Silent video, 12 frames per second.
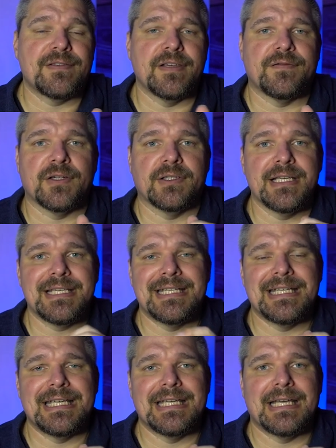If you're
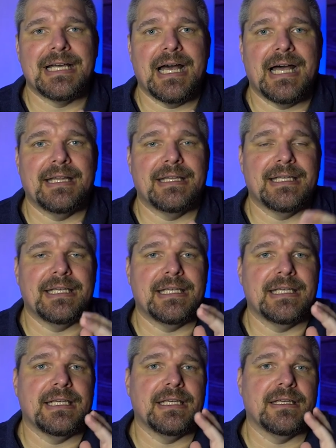listening on
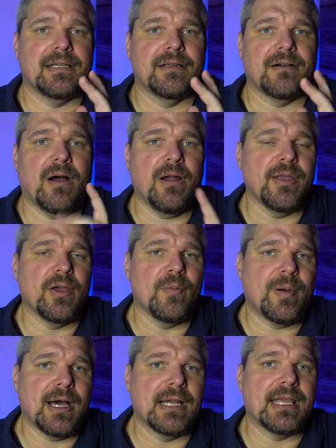the audio
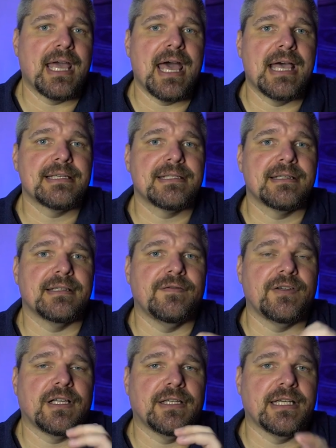podcast,
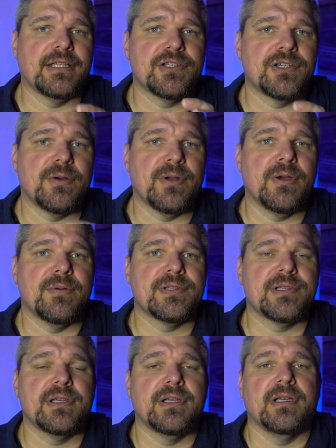if you click in the show
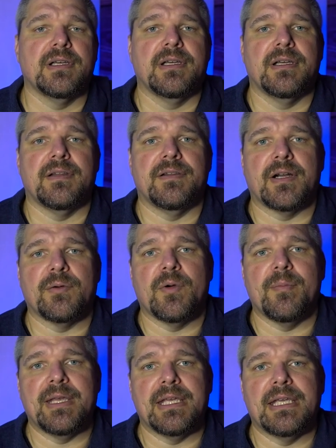notes, there
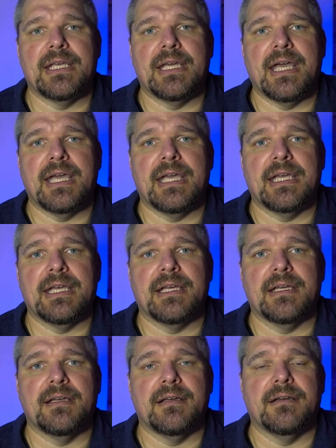will be a
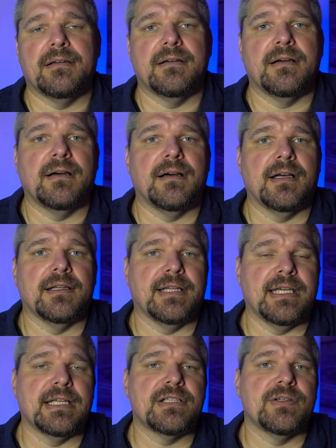
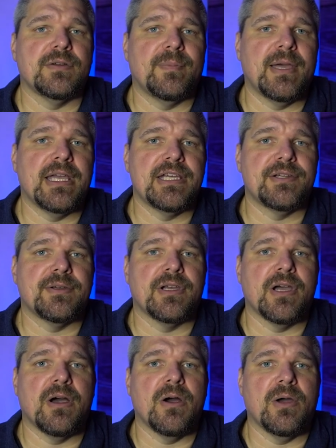link to a page you can
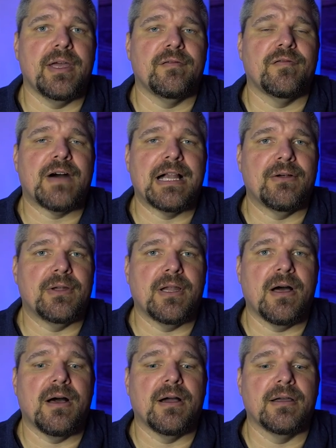go and follow
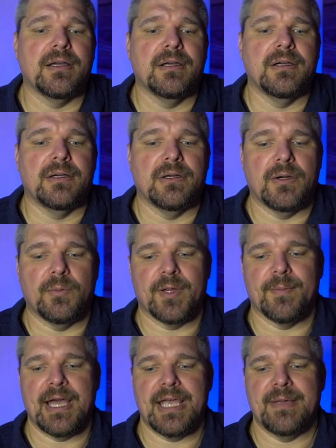along
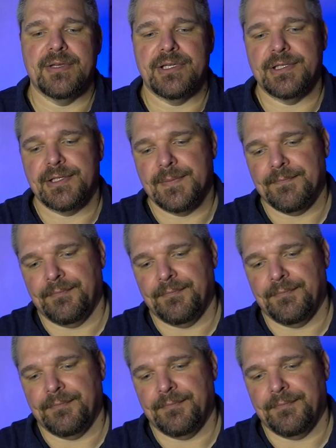with my images.